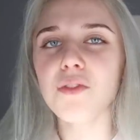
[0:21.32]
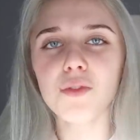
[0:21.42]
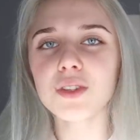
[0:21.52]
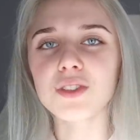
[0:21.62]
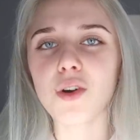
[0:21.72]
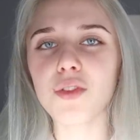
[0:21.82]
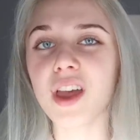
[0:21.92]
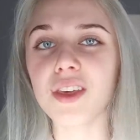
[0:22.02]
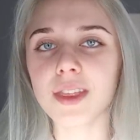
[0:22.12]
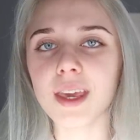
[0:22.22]
everyone's got
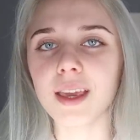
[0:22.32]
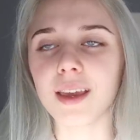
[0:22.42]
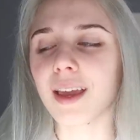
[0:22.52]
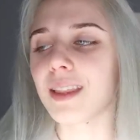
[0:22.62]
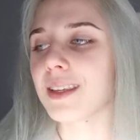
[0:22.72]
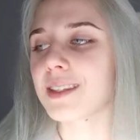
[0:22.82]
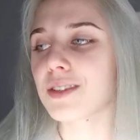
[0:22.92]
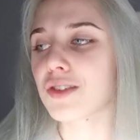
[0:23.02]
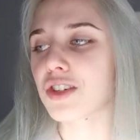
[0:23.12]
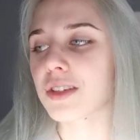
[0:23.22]
their thing and this
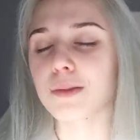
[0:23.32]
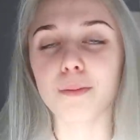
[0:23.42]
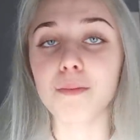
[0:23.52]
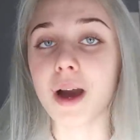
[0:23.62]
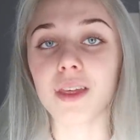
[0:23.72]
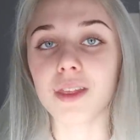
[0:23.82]
is just my